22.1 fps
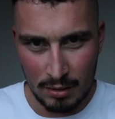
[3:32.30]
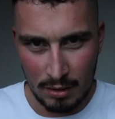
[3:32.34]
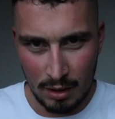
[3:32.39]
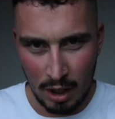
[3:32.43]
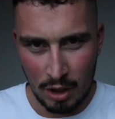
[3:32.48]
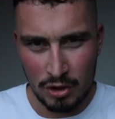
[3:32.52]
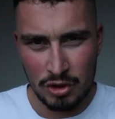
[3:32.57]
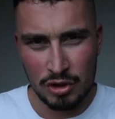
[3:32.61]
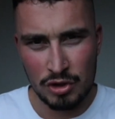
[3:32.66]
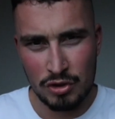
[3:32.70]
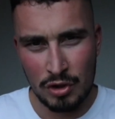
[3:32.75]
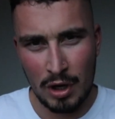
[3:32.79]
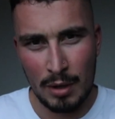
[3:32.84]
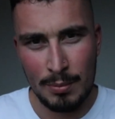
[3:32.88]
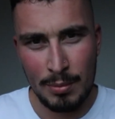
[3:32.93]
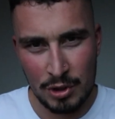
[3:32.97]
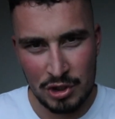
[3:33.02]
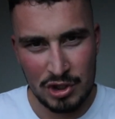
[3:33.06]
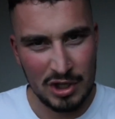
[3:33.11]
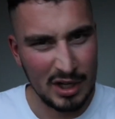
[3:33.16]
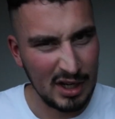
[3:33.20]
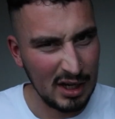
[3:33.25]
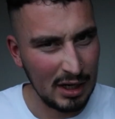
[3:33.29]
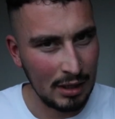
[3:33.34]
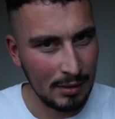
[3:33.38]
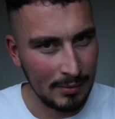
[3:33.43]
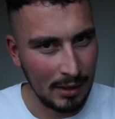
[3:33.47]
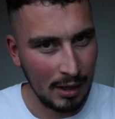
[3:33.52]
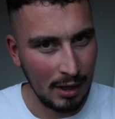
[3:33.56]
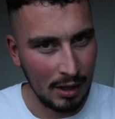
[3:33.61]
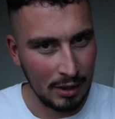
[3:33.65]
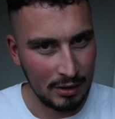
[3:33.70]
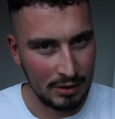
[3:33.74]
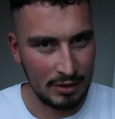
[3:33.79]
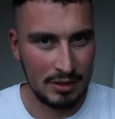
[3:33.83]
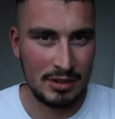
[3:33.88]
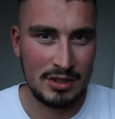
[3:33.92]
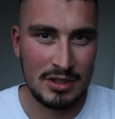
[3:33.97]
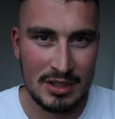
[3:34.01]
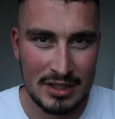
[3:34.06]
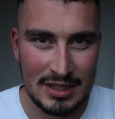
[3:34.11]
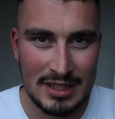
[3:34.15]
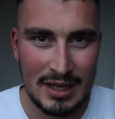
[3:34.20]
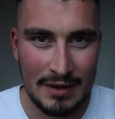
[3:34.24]
I'll just try pushing it a little bit harder
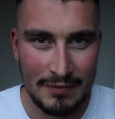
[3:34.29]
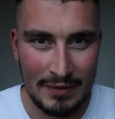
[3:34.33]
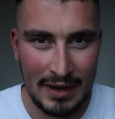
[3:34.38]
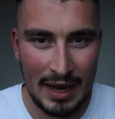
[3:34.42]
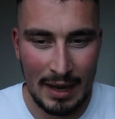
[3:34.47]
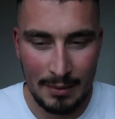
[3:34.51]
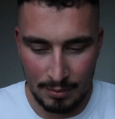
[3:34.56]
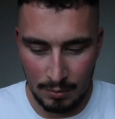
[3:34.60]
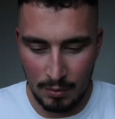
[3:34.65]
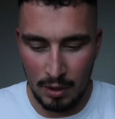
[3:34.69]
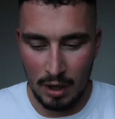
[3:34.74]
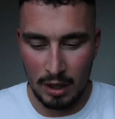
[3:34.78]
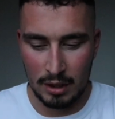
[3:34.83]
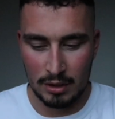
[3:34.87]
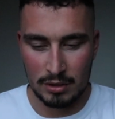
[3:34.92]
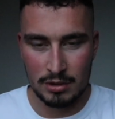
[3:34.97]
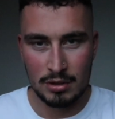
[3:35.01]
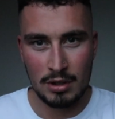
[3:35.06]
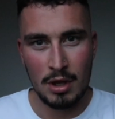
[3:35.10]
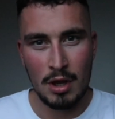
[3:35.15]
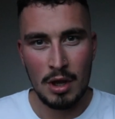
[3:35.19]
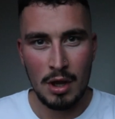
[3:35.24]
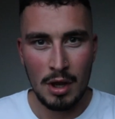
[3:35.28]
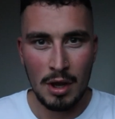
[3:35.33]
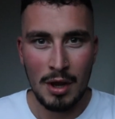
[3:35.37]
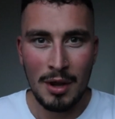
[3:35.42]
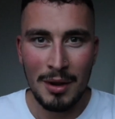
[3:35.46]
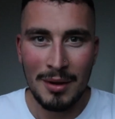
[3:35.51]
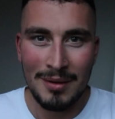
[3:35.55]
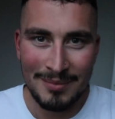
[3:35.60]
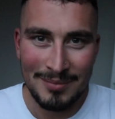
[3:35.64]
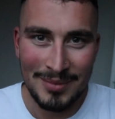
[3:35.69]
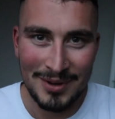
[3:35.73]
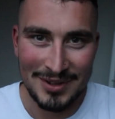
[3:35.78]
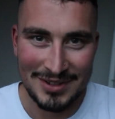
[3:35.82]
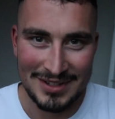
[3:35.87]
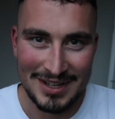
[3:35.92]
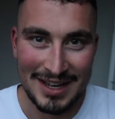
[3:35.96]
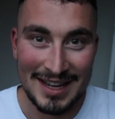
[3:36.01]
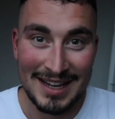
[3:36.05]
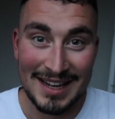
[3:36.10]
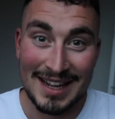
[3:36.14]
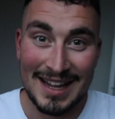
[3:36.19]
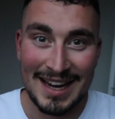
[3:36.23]
just to see if it worked. Pushed
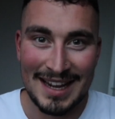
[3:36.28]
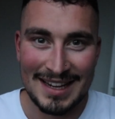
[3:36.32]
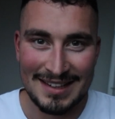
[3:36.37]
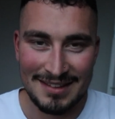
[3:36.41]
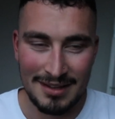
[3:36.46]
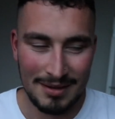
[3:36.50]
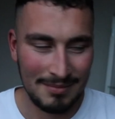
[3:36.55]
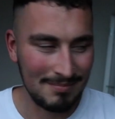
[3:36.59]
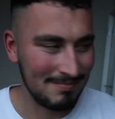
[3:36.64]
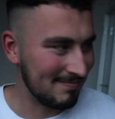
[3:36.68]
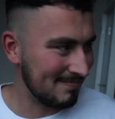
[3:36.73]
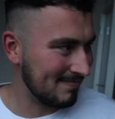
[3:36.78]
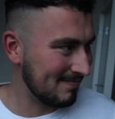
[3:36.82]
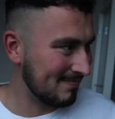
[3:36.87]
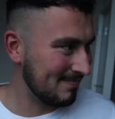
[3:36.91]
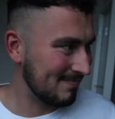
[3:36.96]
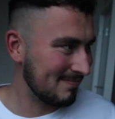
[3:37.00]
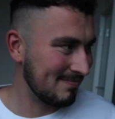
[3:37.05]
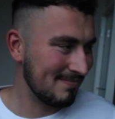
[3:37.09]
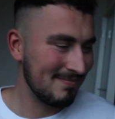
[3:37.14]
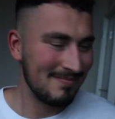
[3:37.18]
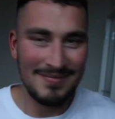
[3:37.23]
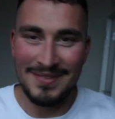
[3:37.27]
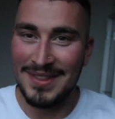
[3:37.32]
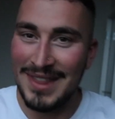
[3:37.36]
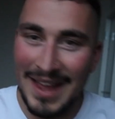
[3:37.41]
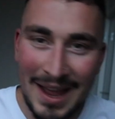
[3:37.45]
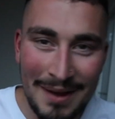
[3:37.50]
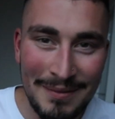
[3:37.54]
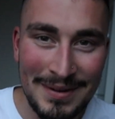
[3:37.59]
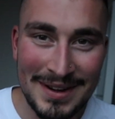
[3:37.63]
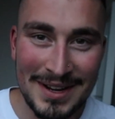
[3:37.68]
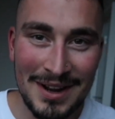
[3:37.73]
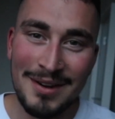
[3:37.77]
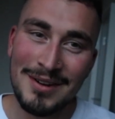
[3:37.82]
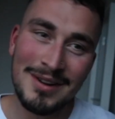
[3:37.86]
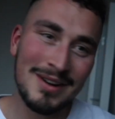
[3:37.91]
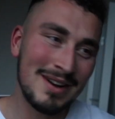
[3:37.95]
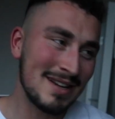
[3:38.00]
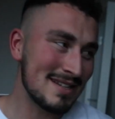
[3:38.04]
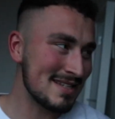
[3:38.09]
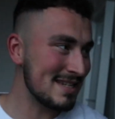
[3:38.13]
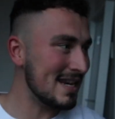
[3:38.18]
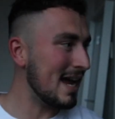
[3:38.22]
it in and clicked in. There we go,
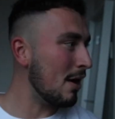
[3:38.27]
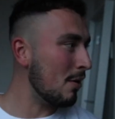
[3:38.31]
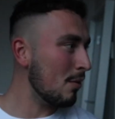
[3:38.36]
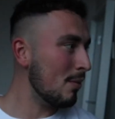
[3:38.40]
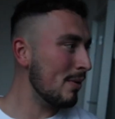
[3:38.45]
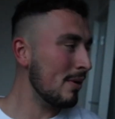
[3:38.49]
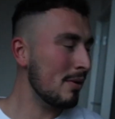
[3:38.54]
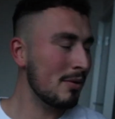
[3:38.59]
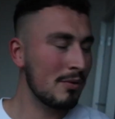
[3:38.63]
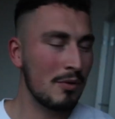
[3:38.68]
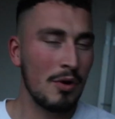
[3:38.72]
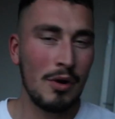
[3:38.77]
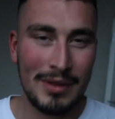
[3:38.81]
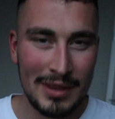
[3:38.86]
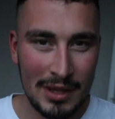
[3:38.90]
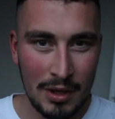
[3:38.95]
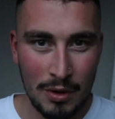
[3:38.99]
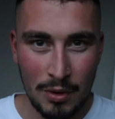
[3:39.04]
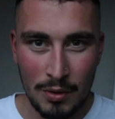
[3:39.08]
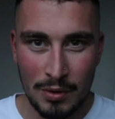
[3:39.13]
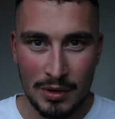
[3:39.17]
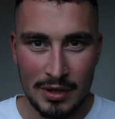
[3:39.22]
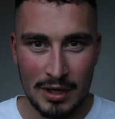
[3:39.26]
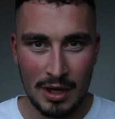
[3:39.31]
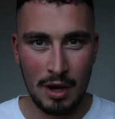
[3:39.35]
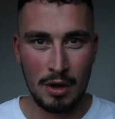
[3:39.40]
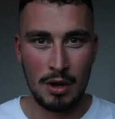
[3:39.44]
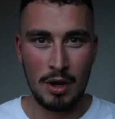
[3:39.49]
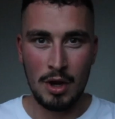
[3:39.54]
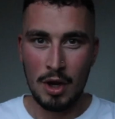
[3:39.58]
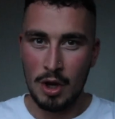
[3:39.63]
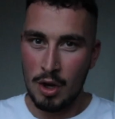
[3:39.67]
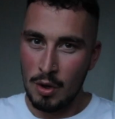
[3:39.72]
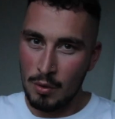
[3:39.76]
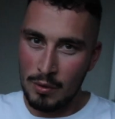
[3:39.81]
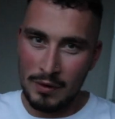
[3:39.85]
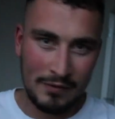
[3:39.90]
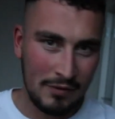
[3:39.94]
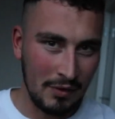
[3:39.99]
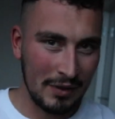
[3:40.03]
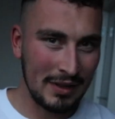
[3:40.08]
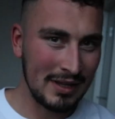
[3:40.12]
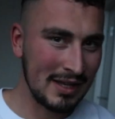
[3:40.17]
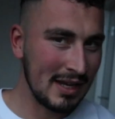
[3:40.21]
guys. Now we've got the audio.
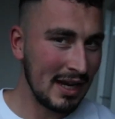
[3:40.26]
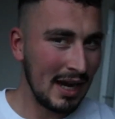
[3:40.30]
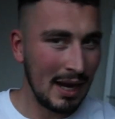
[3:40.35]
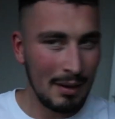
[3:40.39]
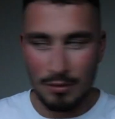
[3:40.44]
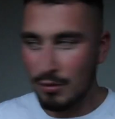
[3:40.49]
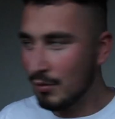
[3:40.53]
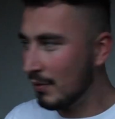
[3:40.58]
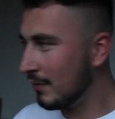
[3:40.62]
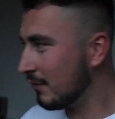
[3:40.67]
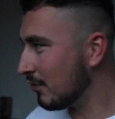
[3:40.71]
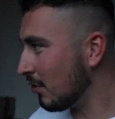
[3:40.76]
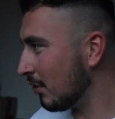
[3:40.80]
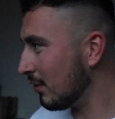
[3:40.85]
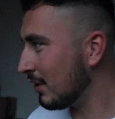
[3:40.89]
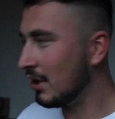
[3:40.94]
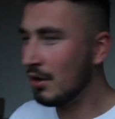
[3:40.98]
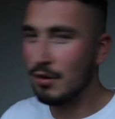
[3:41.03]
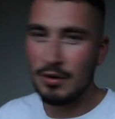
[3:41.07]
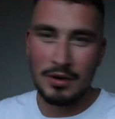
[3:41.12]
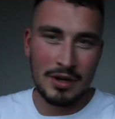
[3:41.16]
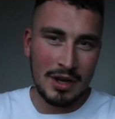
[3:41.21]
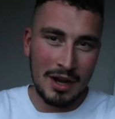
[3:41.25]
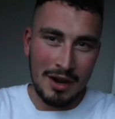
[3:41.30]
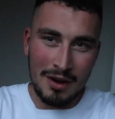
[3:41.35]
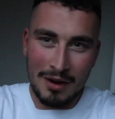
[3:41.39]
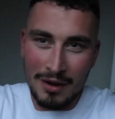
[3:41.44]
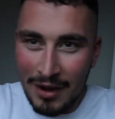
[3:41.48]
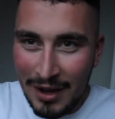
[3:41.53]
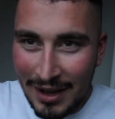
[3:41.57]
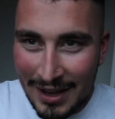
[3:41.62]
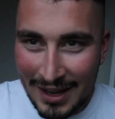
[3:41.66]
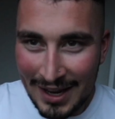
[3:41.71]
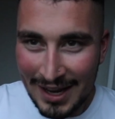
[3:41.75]
We've got the camera. We've got the audio.